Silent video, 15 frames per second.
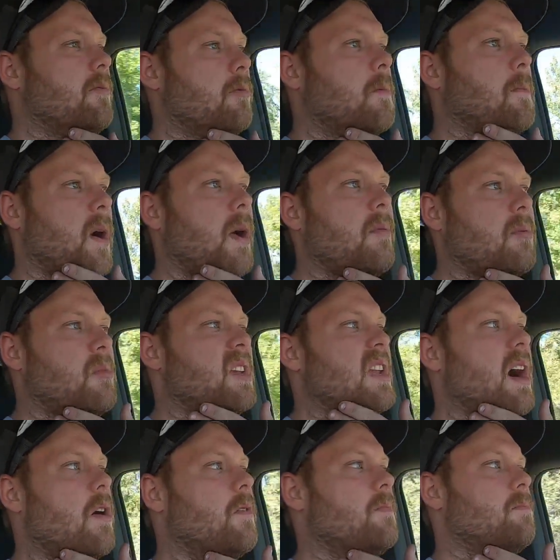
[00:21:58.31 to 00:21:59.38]
we'll probably be
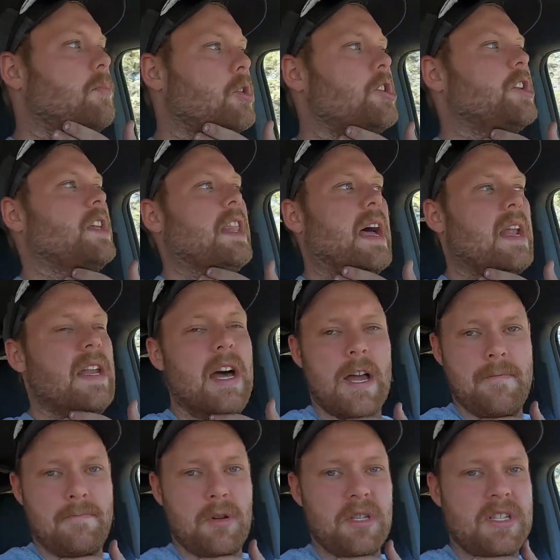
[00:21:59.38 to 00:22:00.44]
down pushing that
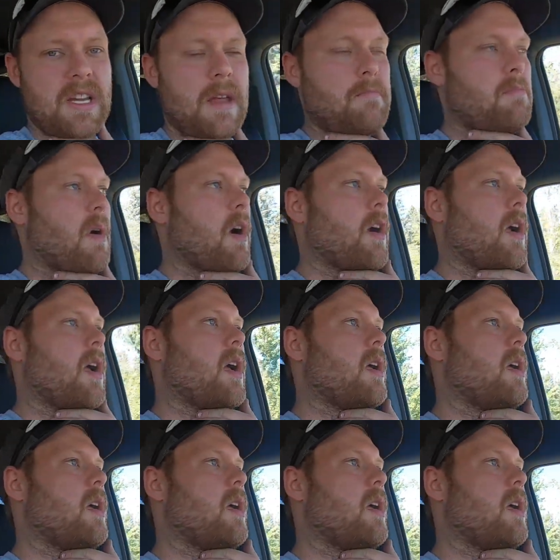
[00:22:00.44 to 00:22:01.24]
9% mark.